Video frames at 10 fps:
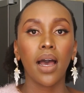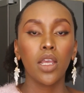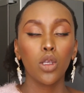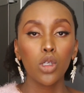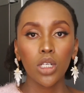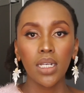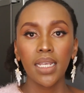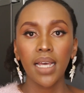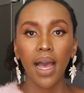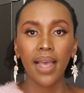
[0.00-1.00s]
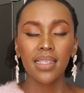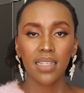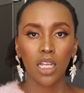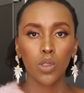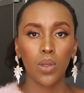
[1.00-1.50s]
Usually I
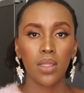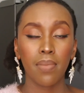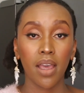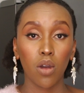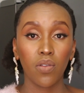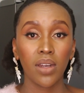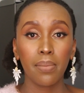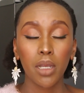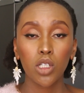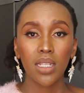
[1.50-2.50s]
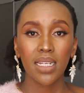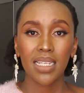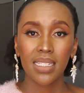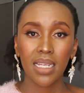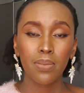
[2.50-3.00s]
start with my oven. I make sure that
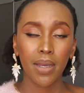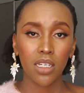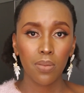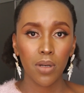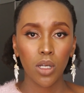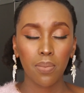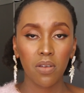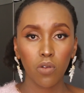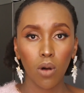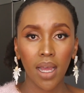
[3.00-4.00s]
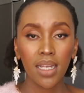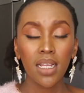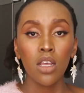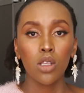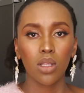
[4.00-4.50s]
I set my temperature beforehand
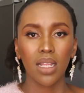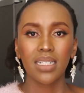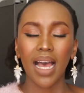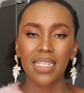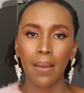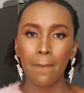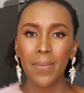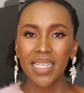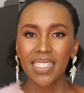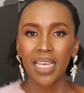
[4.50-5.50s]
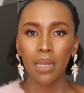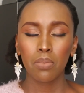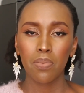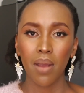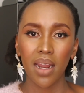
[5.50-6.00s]
so that as I'm mixing and
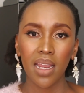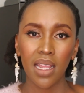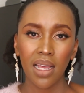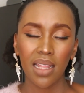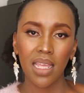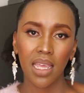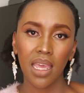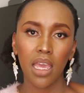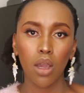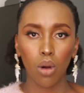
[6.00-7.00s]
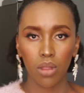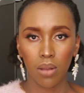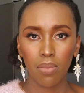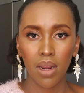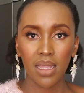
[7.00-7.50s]
preparing the cake or the
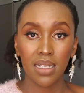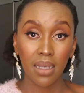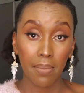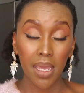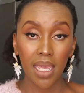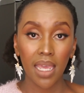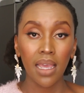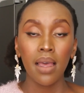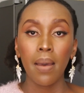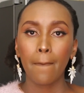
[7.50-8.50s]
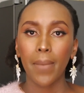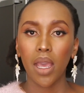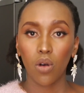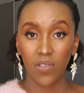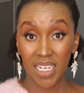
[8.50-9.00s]
bread that I'm making, my
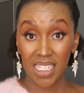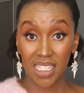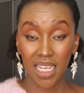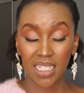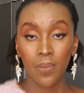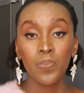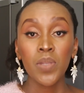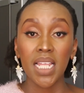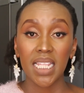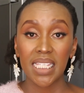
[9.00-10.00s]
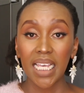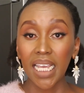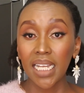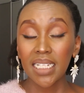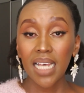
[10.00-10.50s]
oven is set. The
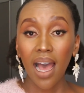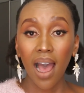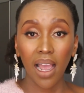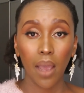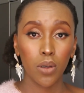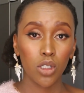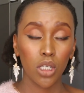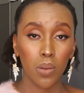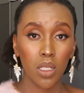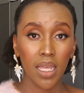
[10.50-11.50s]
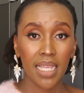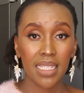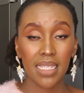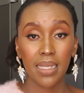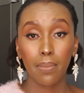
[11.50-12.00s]
second hack I want to share with you guys
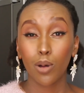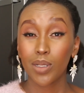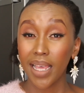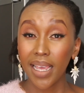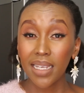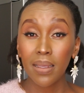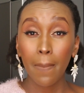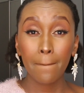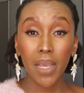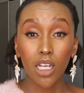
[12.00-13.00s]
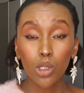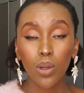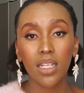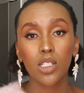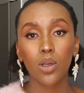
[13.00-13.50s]
is about eggs. Make
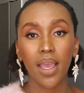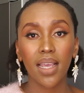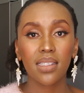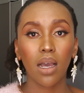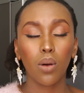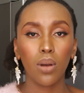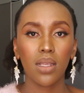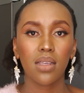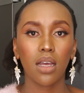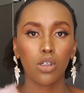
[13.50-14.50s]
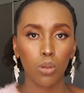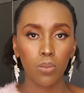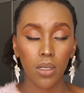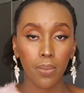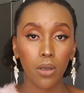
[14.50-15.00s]
sure that your eggs are always at room
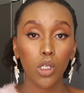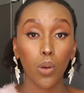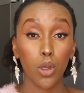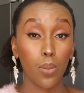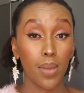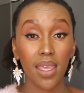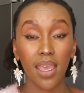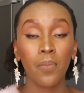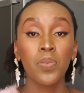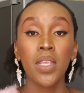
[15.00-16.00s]
temperature when you're baking.